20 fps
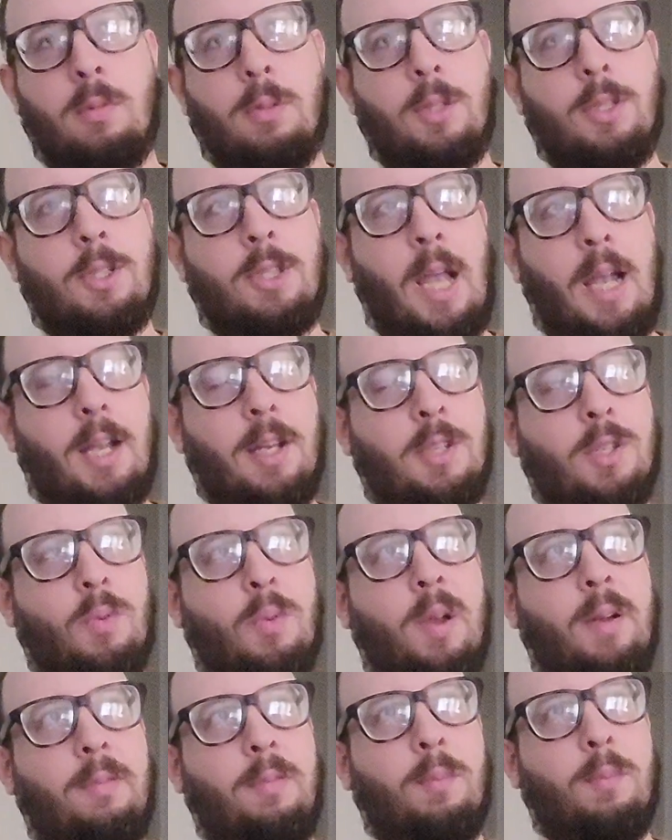seconds
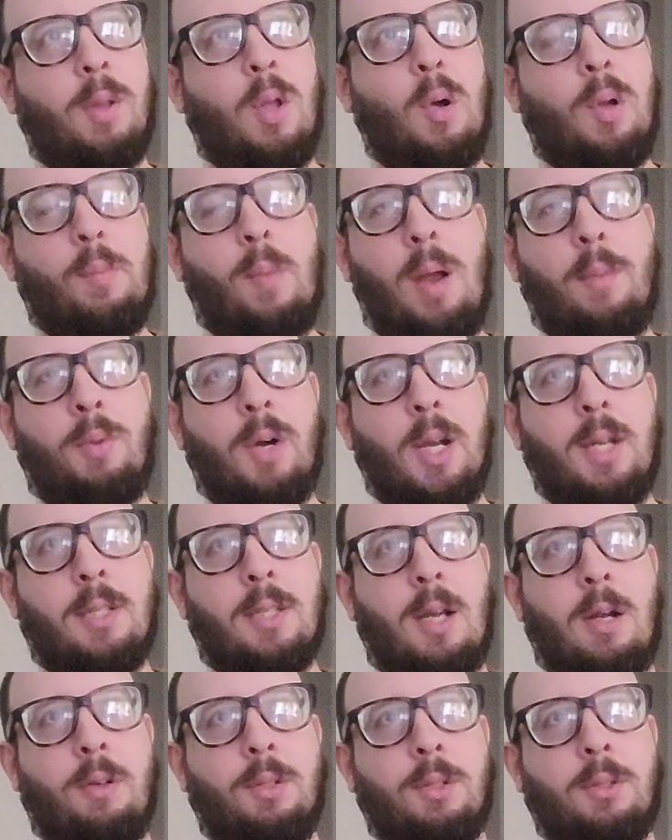away from blowing my brains
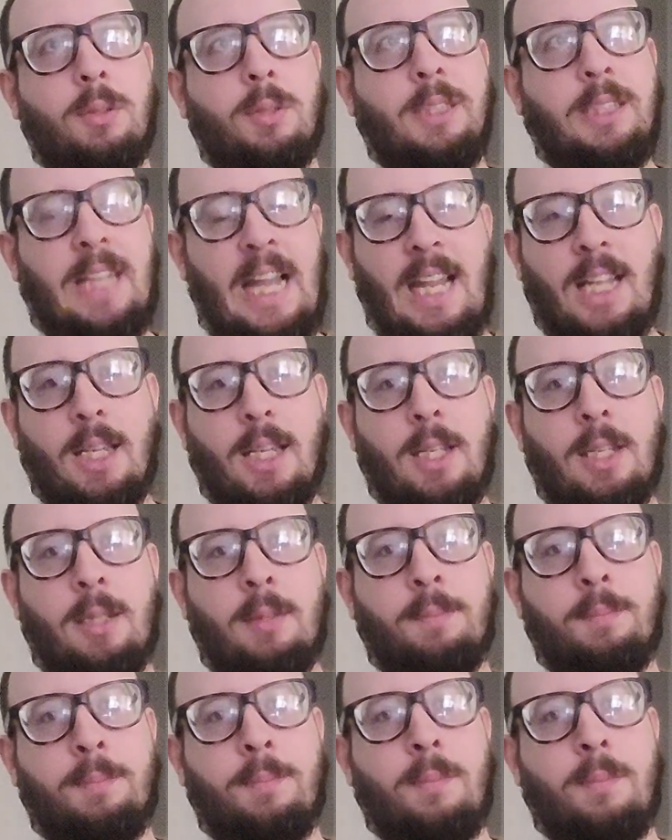out daily,